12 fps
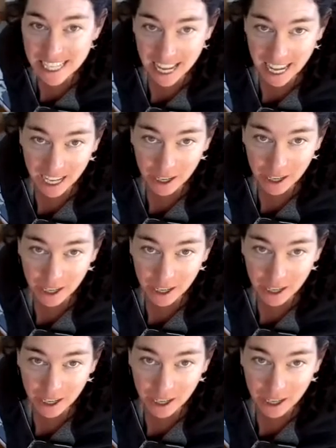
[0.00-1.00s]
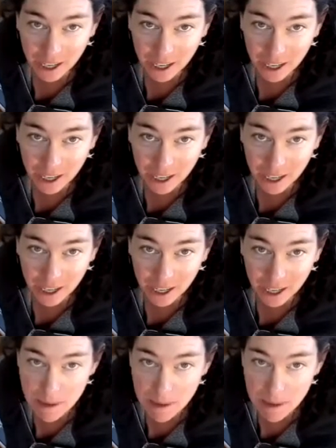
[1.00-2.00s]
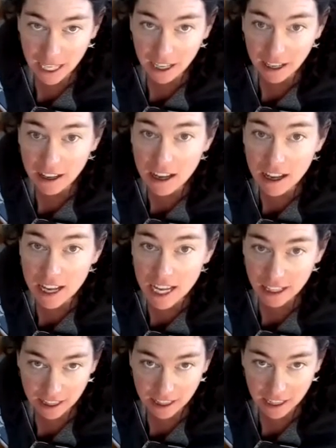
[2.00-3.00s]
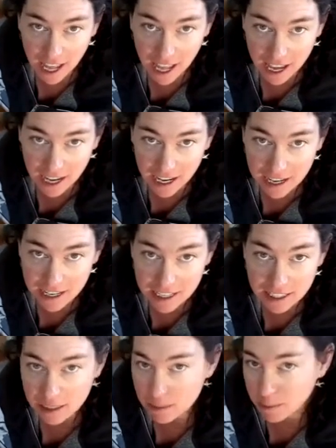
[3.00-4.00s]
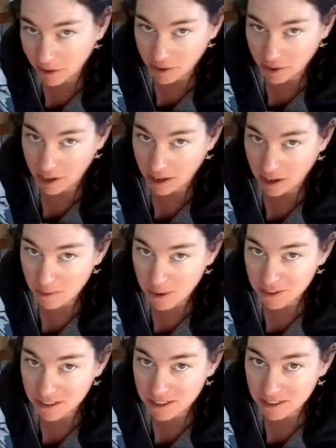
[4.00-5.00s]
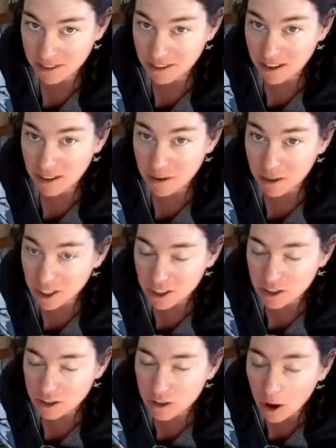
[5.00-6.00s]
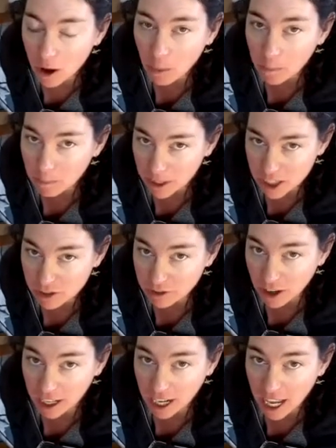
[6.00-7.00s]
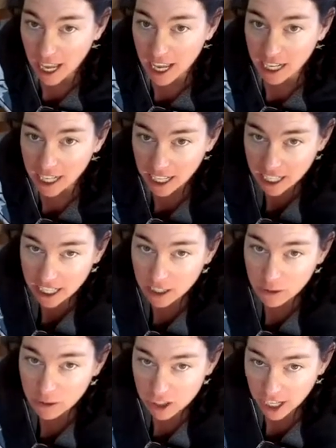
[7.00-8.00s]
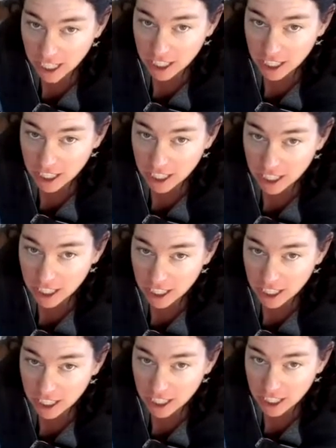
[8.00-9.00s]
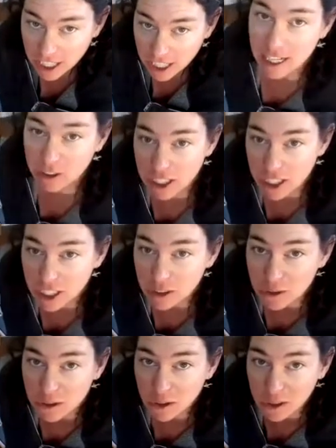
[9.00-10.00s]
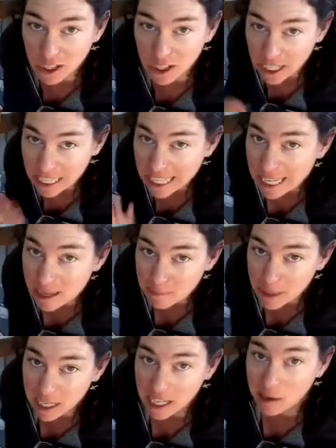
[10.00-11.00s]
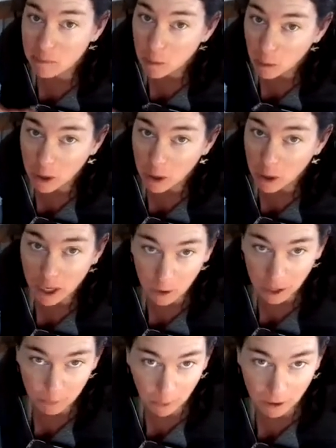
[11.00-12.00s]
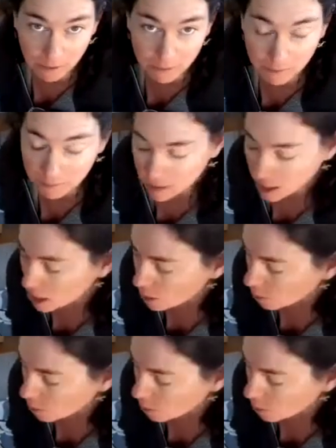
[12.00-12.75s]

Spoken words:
today we are going to be making clay spirit animals, which is so much fun, and it can always change, so that's extra fun too, so you can keep making more and more and more.